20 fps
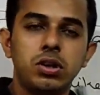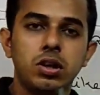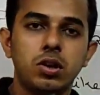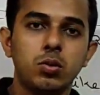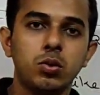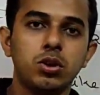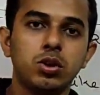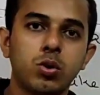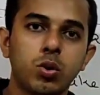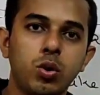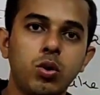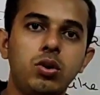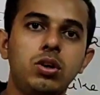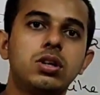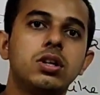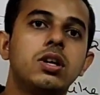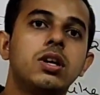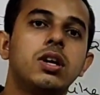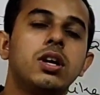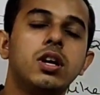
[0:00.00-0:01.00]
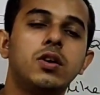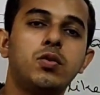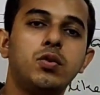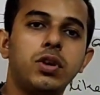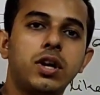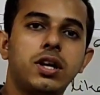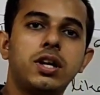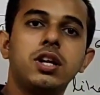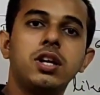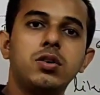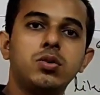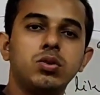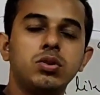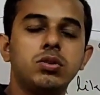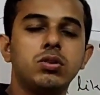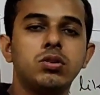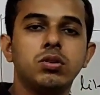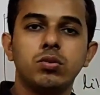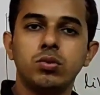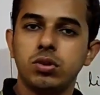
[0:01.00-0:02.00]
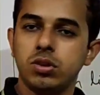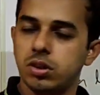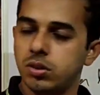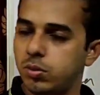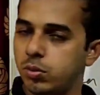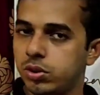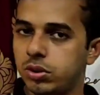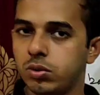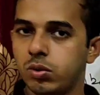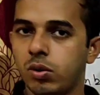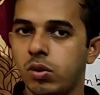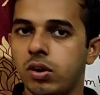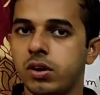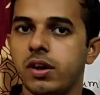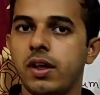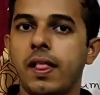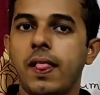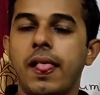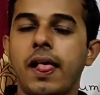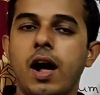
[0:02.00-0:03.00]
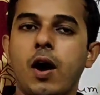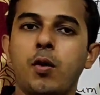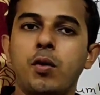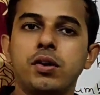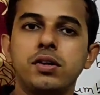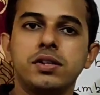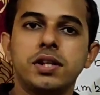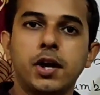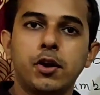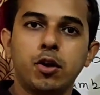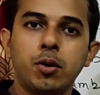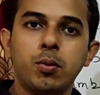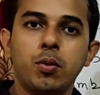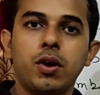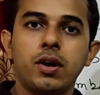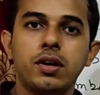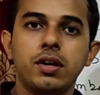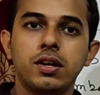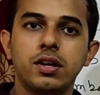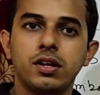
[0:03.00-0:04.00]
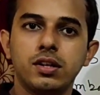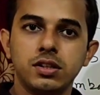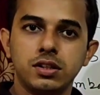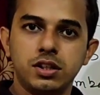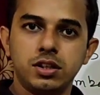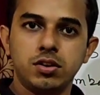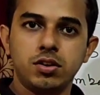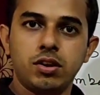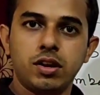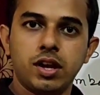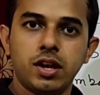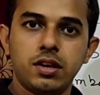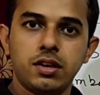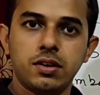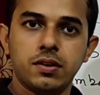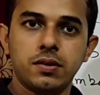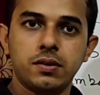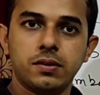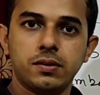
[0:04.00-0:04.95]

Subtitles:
with cold, if we add heat with cold, our result will be what? 0, right?